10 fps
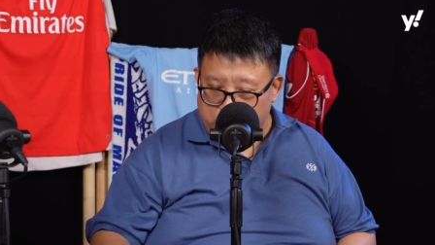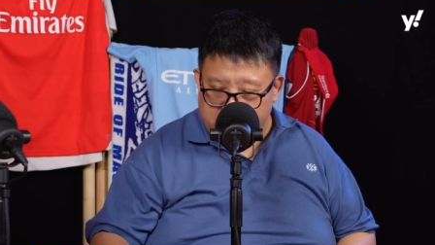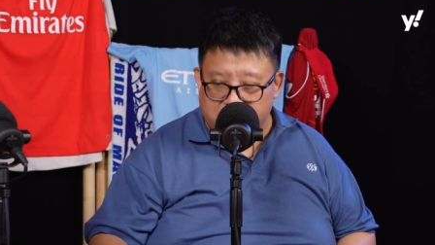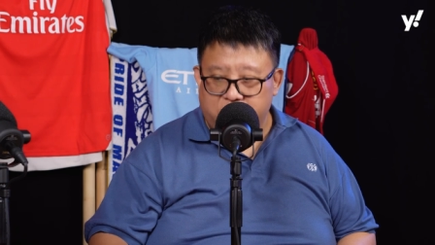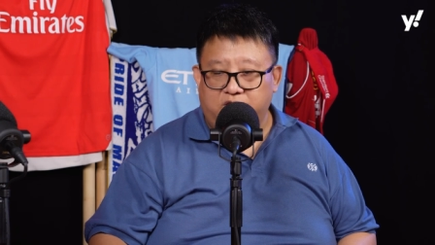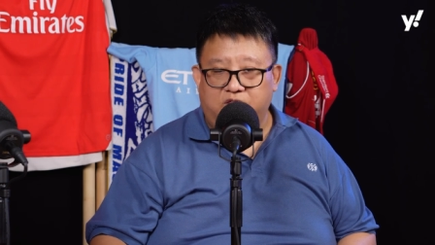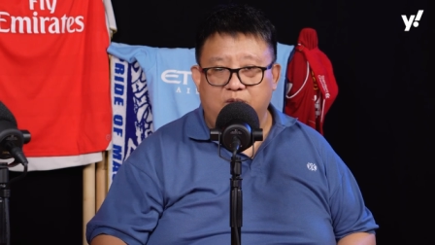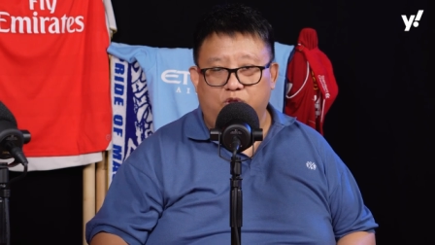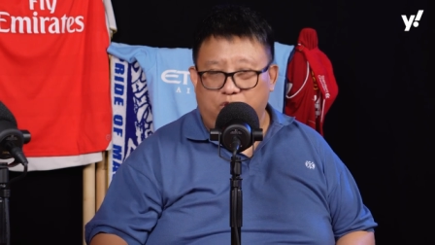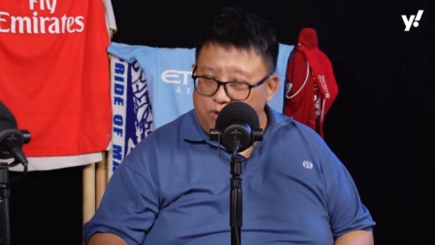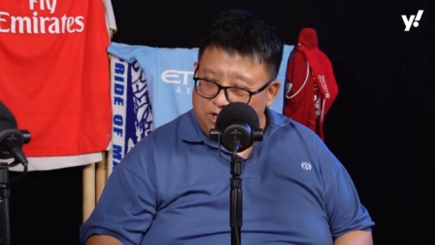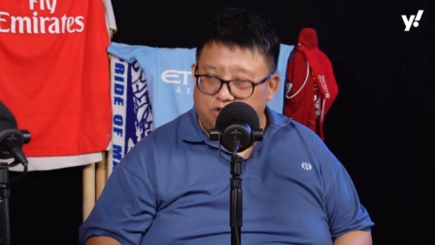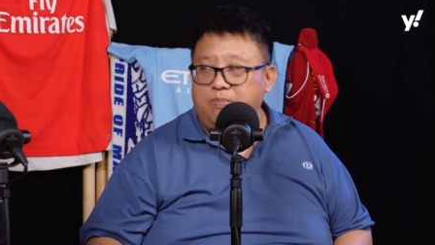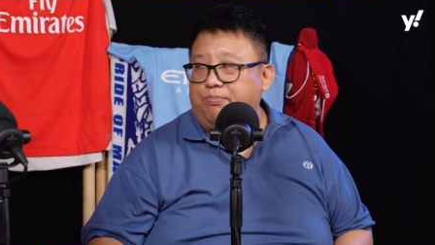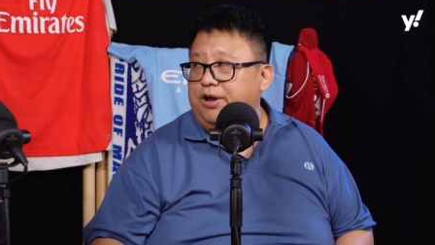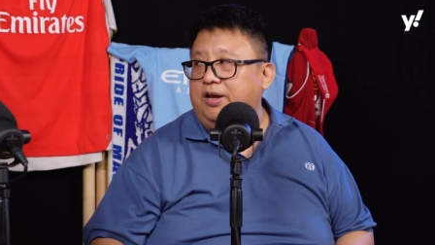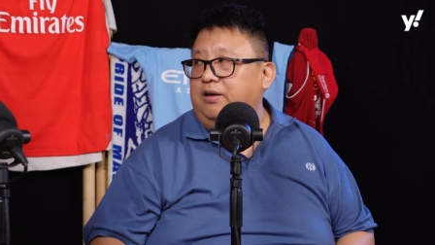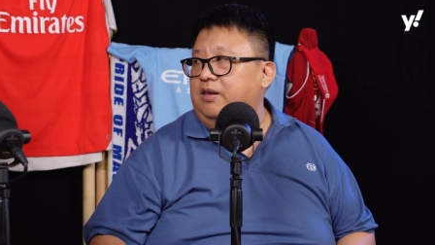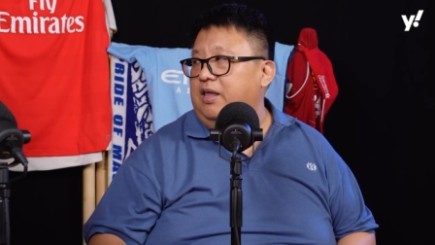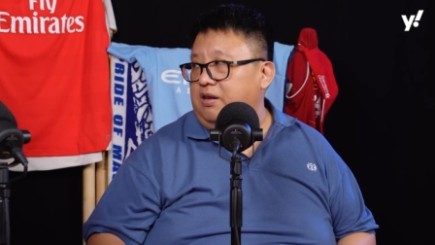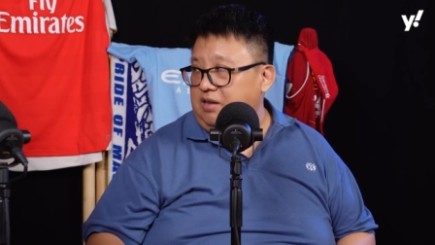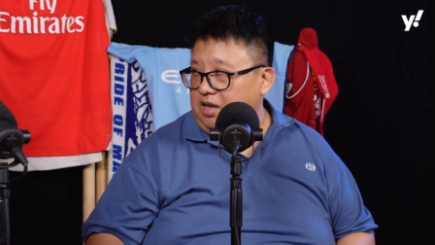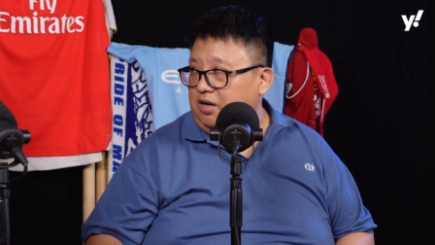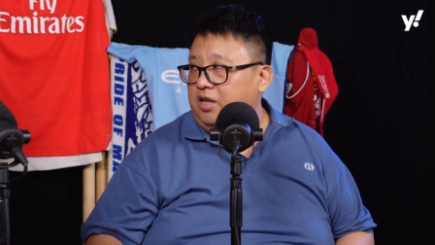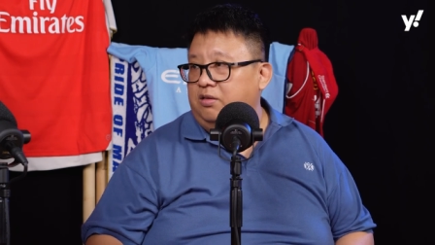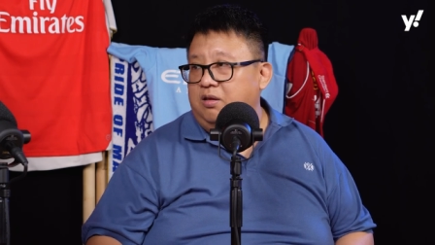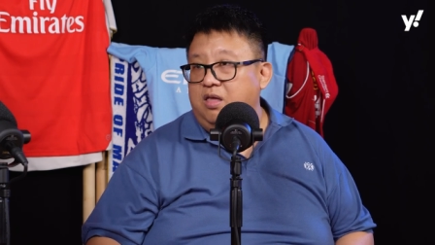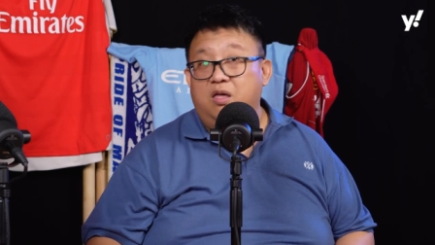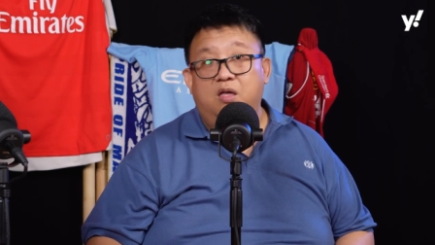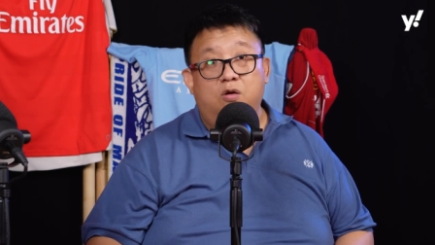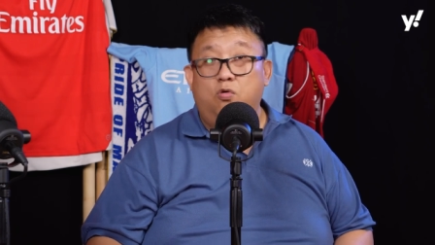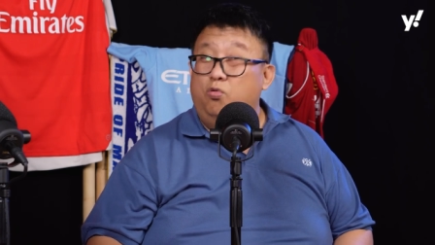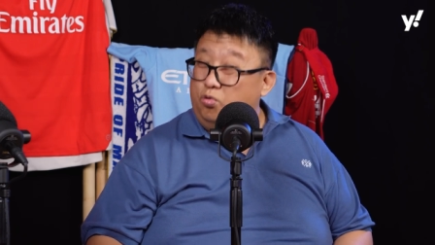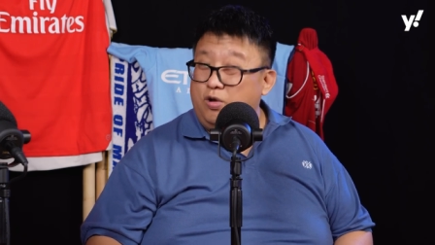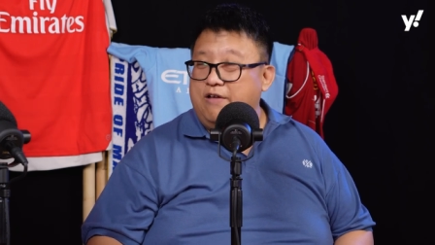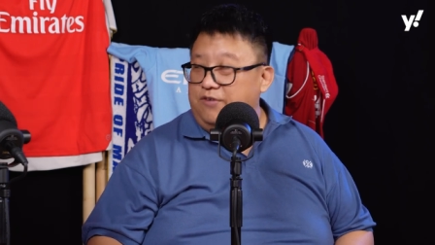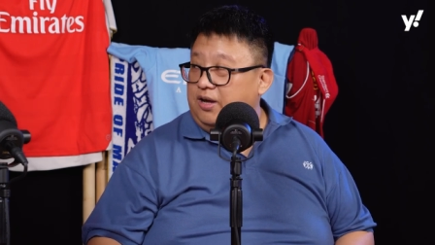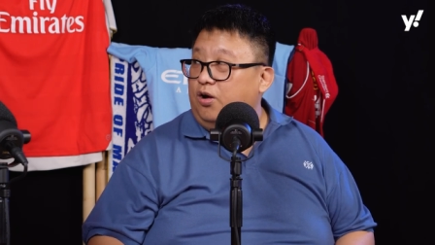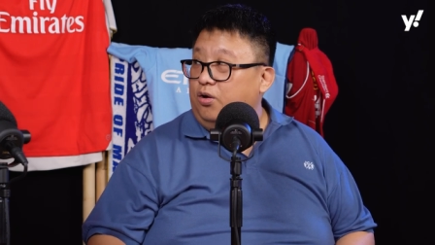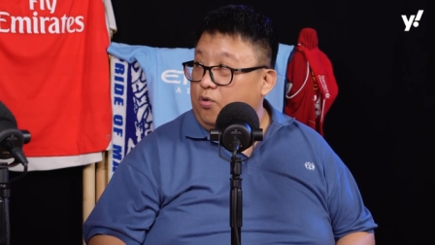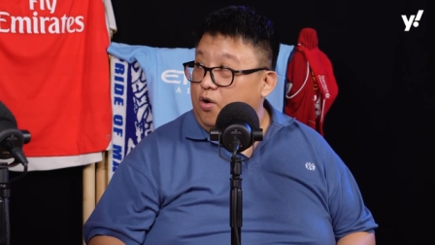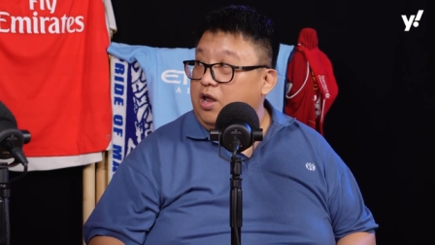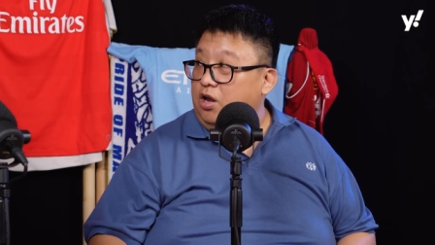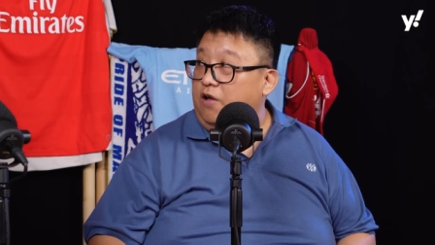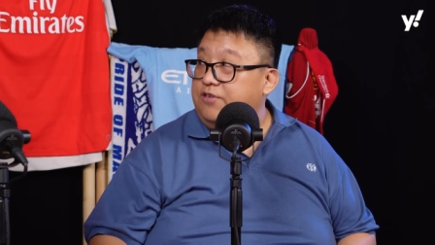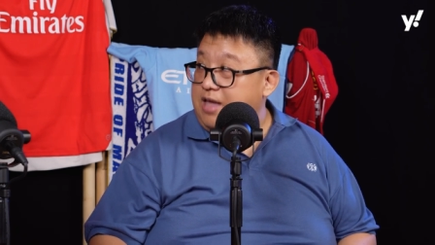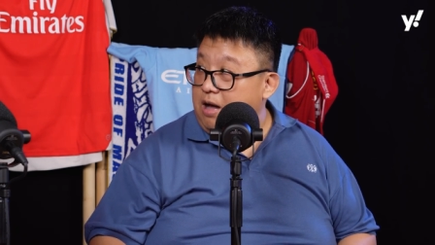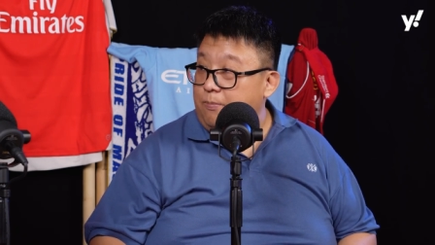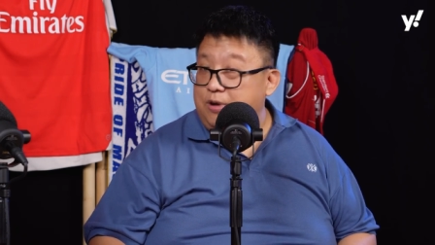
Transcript: to the national team to actually bring the England, who do have a quite a lot of young